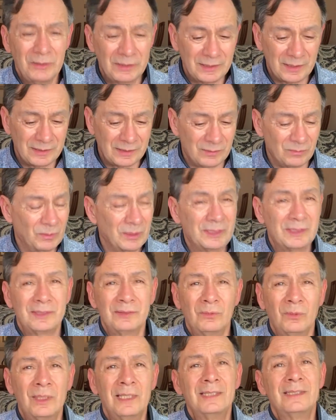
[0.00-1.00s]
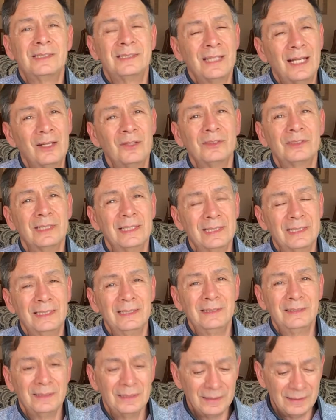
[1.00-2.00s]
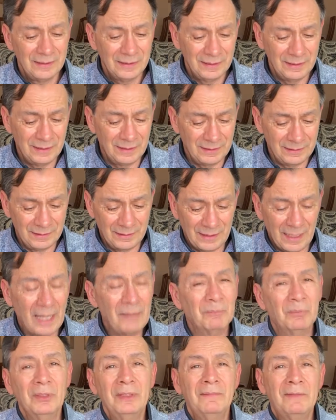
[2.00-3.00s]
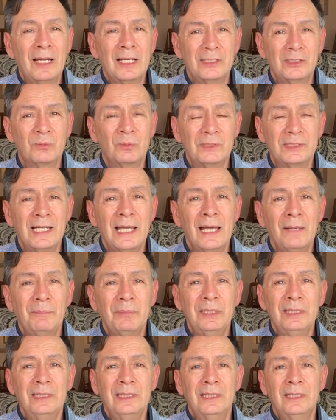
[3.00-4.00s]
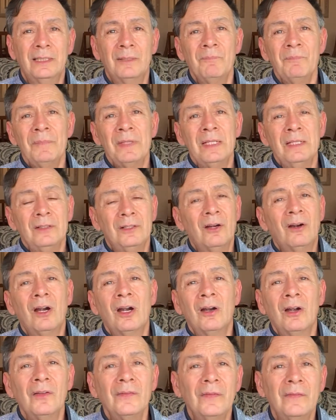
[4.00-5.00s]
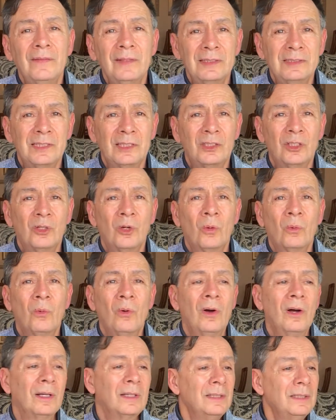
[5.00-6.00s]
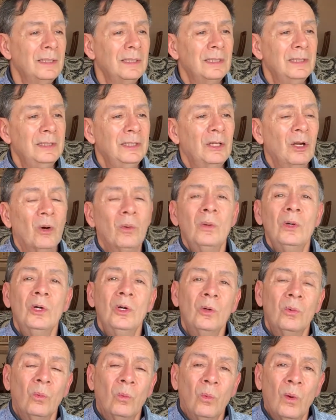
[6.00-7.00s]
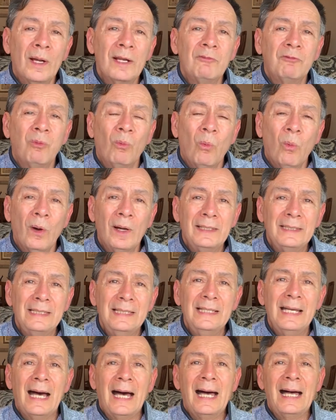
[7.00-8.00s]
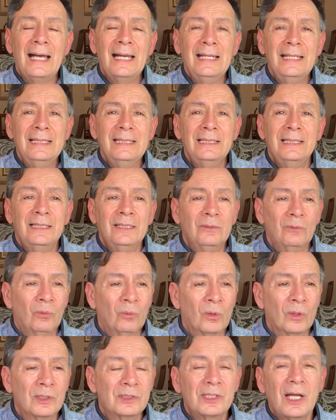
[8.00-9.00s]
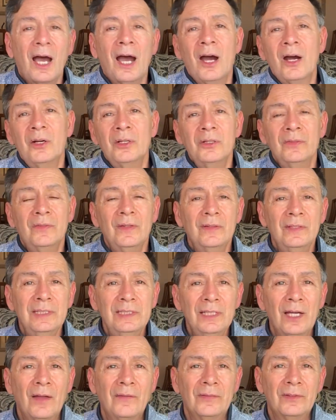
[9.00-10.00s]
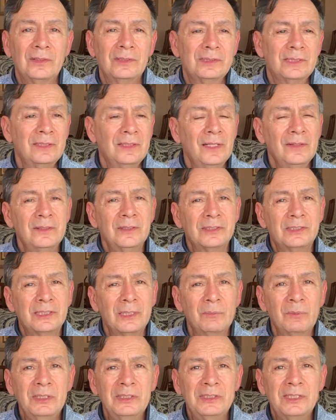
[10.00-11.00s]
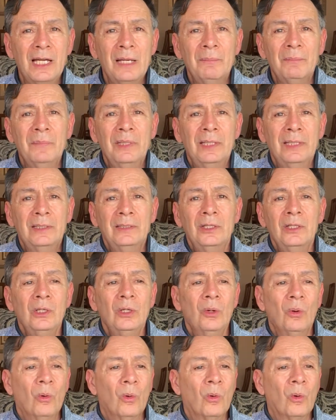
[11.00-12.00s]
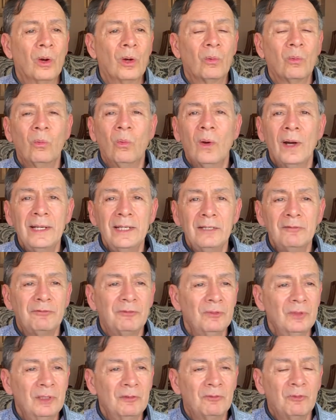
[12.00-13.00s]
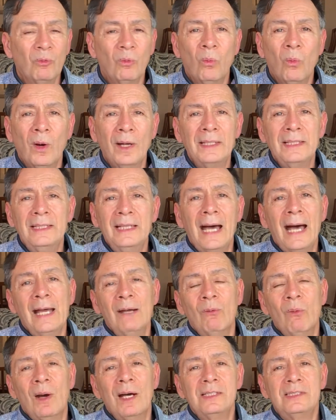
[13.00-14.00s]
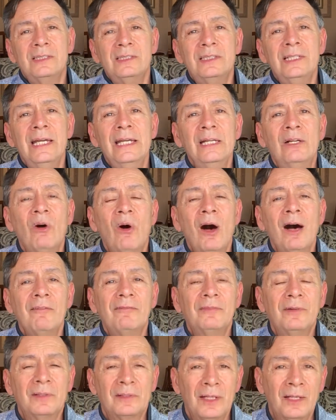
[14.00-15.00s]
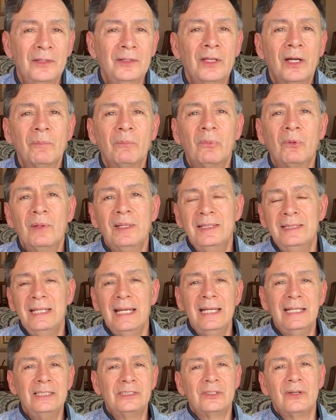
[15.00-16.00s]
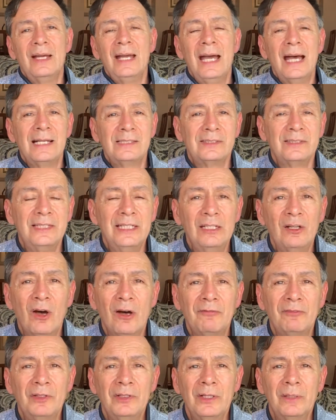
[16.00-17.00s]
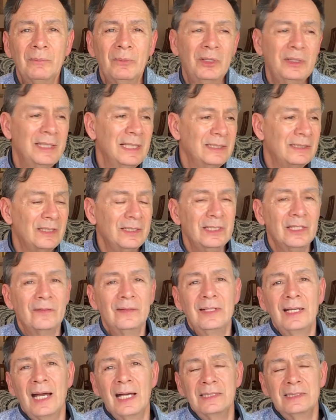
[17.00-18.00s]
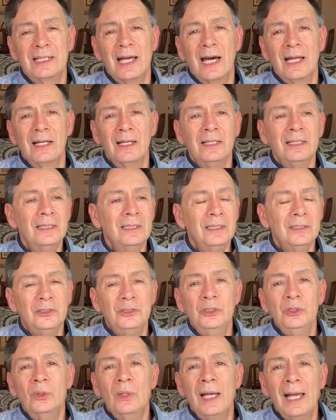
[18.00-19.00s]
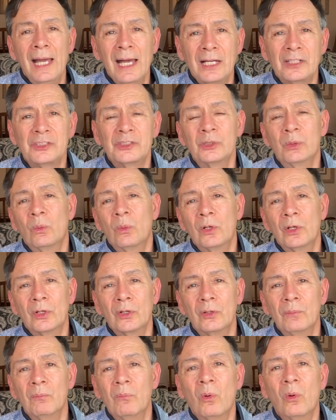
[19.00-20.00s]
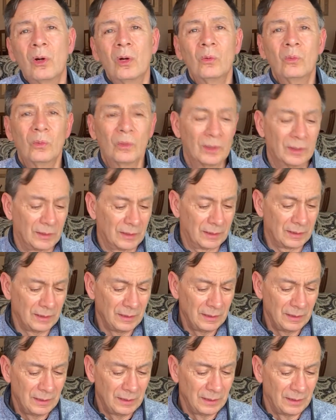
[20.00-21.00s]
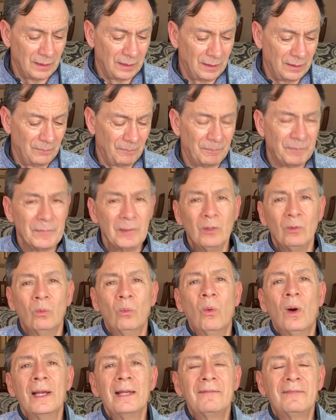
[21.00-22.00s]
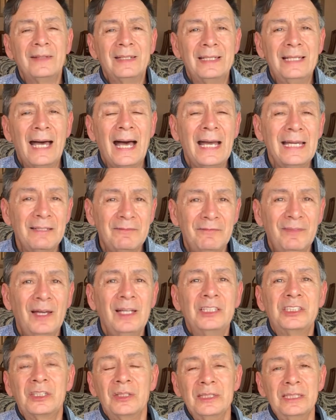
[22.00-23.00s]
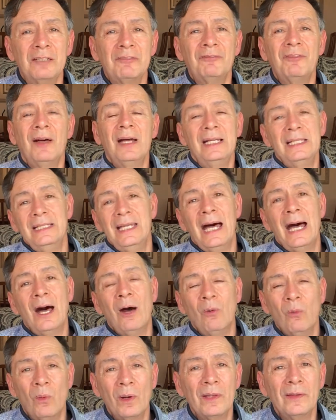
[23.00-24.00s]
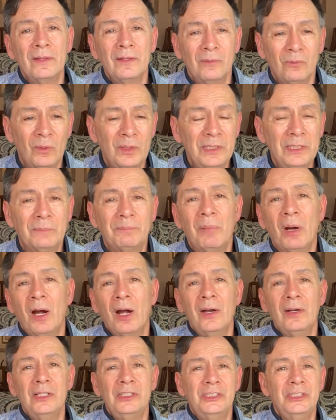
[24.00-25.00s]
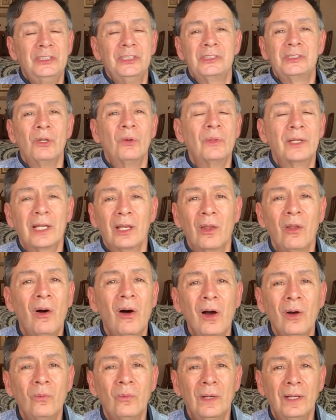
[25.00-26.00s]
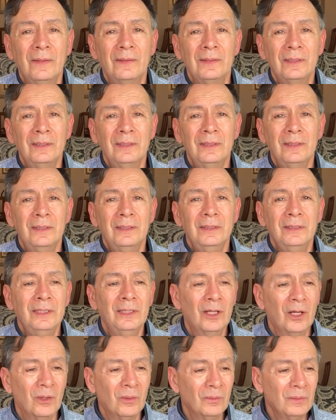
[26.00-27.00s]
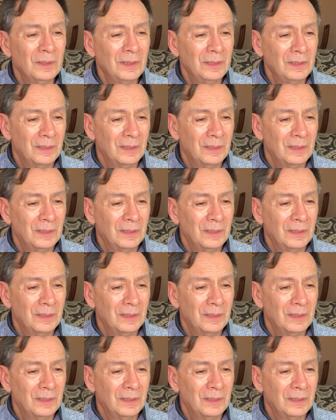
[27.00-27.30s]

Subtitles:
It's what's what it sounds like, and I believe that is what's happening here. There are other things that could go wrong. You know, what if one guy works harder than the others, and then there's some resentment? Or what if one guy wants to take off a number of days, or has to take off a number of days, and the other guy's got to do extra work or more work? What if the guy eventually you find out one of your partners you just don't get along with, you know?